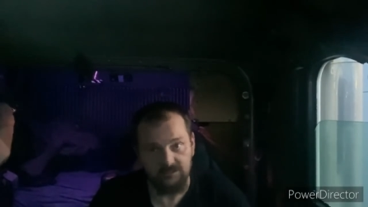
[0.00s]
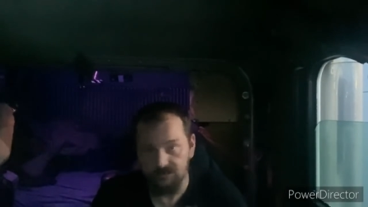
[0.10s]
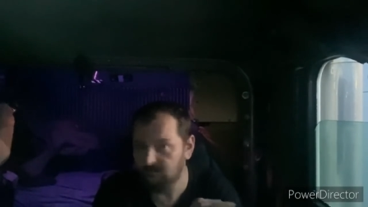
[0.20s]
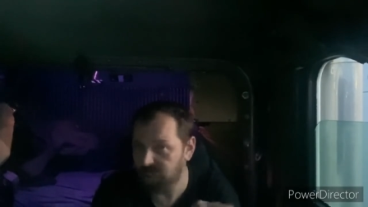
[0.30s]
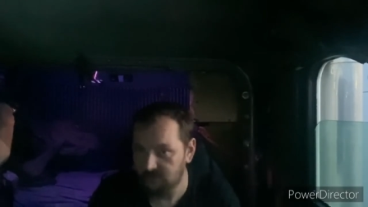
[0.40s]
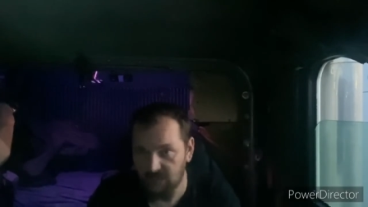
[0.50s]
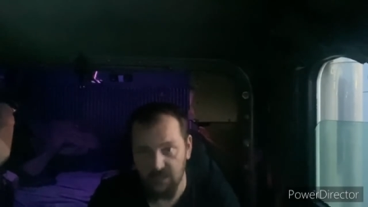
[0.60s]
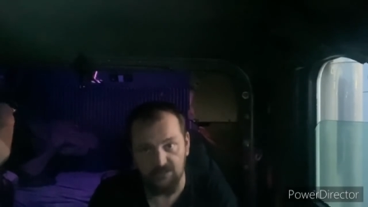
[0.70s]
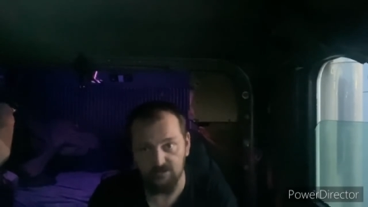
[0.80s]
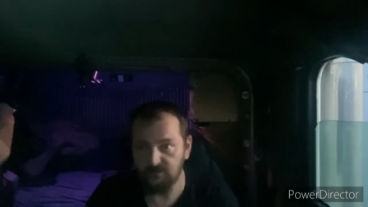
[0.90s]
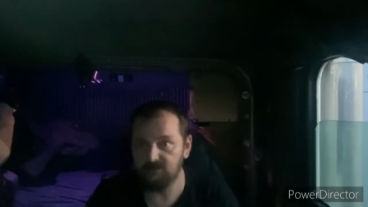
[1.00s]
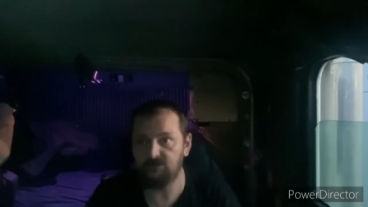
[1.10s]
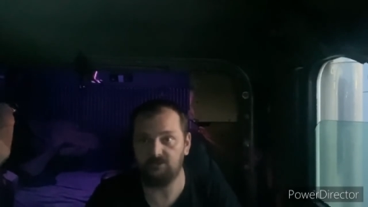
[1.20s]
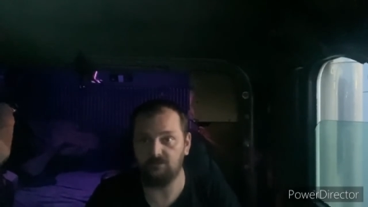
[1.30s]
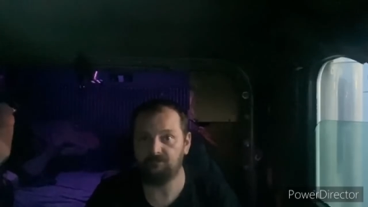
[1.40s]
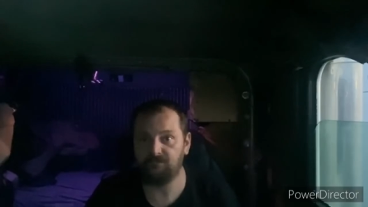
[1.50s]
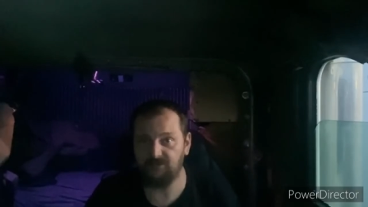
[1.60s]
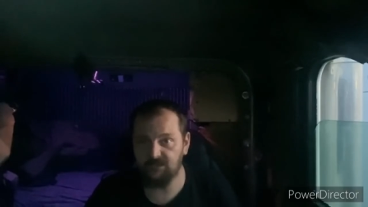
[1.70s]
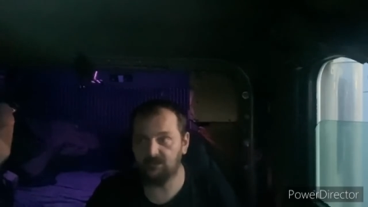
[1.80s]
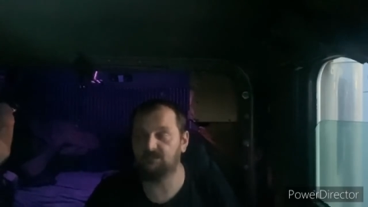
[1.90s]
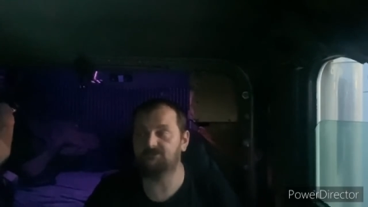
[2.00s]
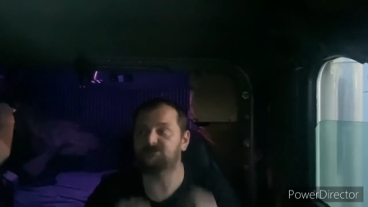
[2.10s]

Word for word: You're not going to do it because